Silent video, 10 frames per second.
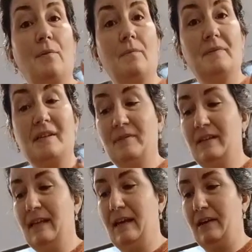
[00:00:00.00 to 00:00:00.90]
something
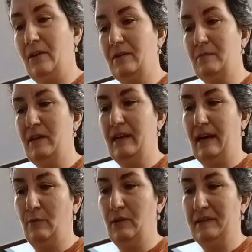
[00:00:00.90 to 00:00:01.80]
that occurred to me I
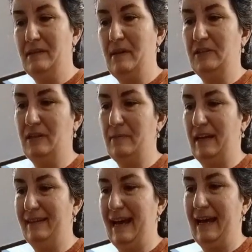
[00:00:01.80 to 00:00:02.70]
wanted to mention
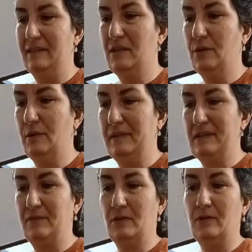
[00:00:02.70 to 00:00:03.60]
about that too is
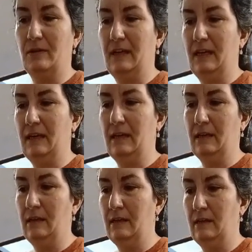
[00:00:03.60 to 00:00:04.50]
if you're
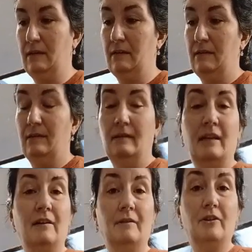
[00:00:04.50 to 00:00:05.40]
cooking
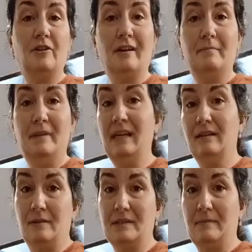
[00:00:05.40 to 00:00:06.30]
you're cooking meat
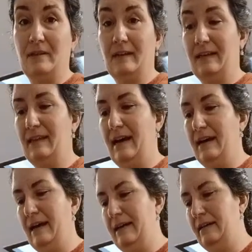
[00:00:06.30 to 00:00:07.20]
or something like that,
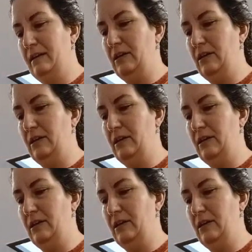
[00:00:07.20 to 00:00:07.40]
and